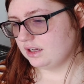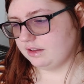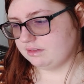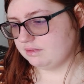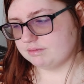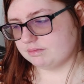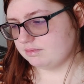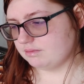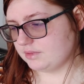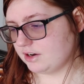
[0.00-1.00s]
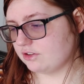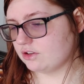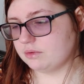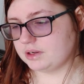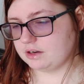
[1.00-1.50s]
I, there's
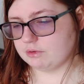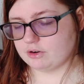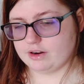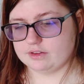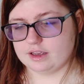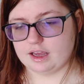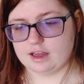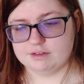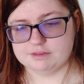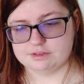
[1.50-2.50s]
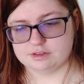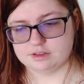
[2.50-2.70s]
so many regrets I have.